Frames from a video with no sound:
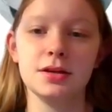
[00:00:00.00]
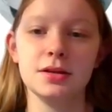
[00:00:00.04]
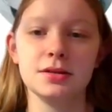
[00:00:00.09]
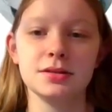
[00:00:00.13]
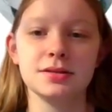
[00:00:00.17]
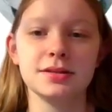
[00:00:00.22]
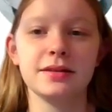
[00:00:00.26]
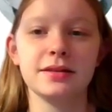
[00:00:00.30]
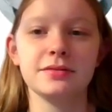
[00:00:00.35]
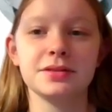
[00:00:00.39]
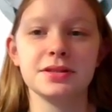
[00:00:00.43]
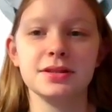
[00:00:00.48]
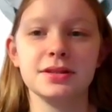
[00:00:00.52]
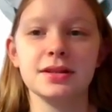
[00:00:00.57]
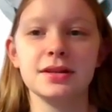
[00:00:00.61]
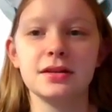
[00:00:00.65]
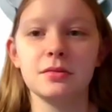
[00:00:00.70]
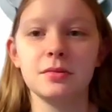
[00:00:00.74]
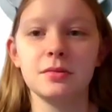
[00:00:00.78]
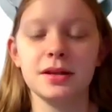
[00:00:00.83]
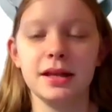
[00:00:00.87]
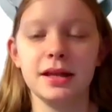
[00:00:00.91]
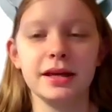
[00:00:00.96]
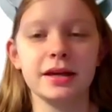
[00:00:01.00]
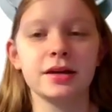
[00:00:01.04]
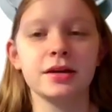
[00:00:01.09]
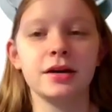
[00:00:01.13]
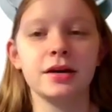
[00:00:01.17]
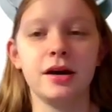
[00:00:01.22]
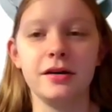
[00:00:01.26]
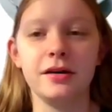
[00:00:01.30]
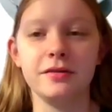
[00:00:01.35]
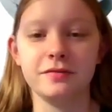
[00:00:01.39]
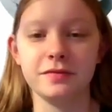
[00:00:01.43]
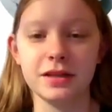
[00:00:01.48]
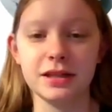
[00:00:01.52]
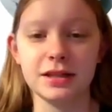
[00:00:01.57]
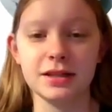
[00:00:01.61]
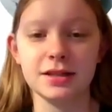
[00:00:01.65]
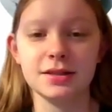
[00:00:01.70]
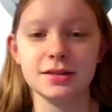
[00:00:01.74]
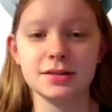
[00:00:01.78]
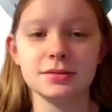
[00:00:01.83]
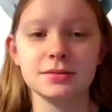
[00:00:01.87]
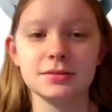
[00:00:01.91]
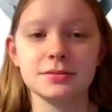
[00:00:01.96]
sounds a little bit like coffee.